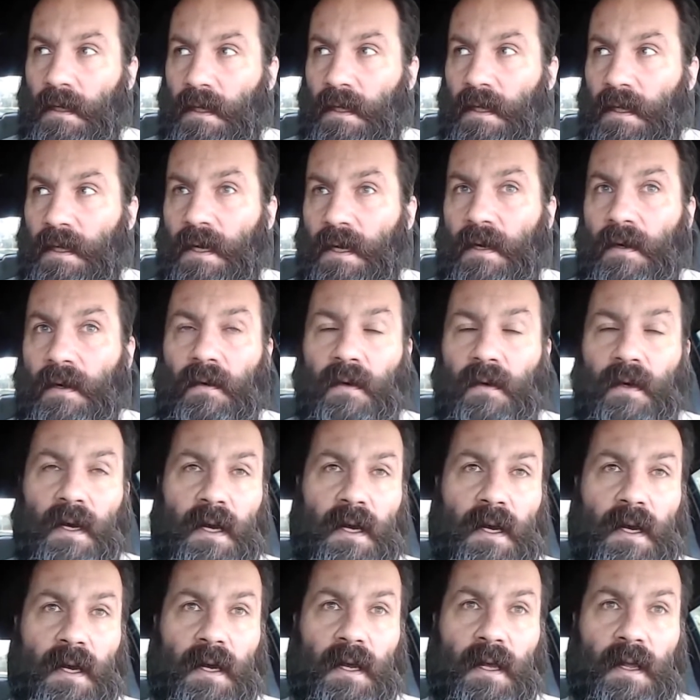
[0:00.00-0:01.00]

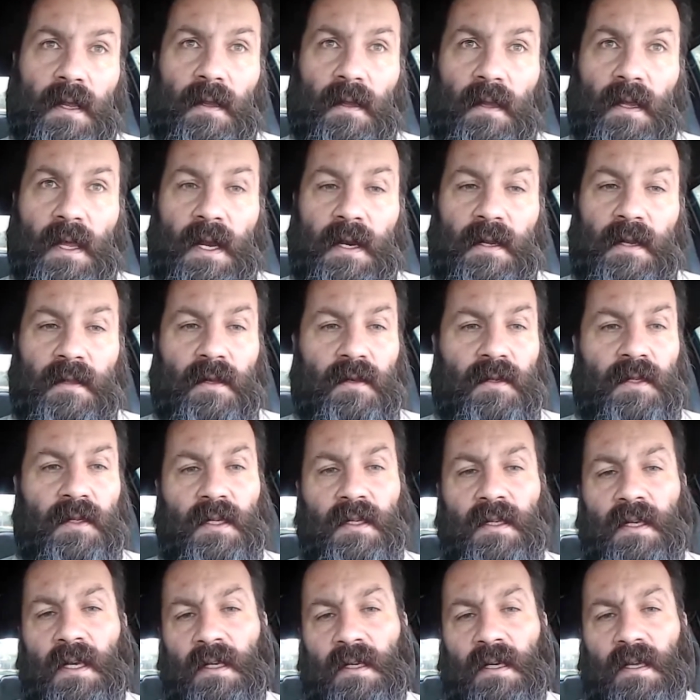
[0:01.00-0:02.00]
A lot of those
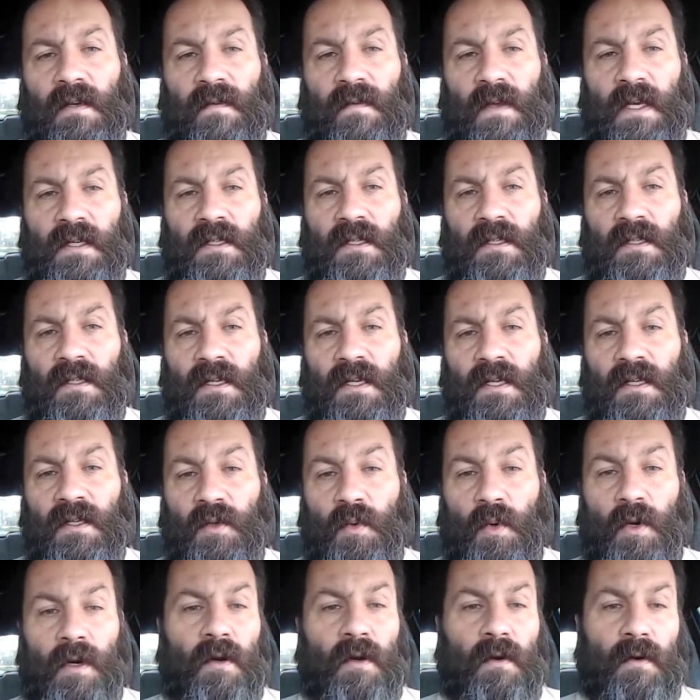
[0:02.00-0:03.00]
executive agencies
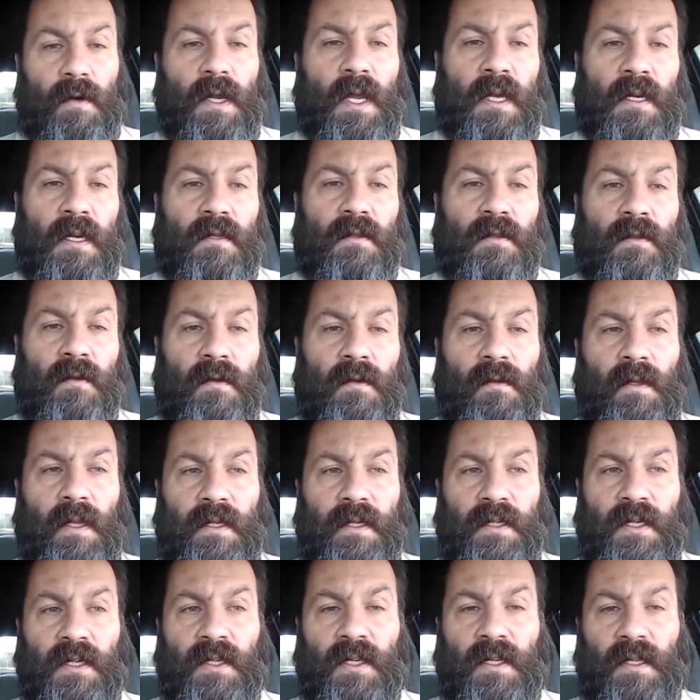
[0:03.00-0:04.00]
were created through
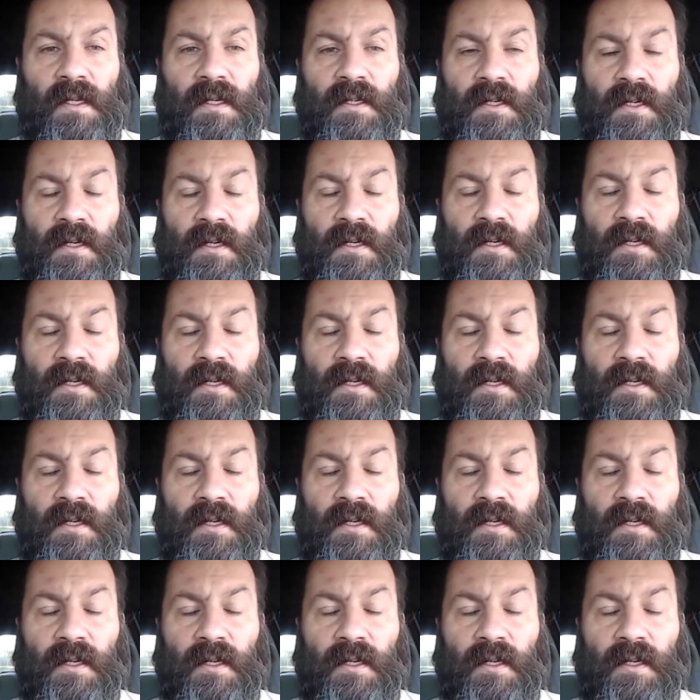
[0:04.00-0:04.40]
legislation.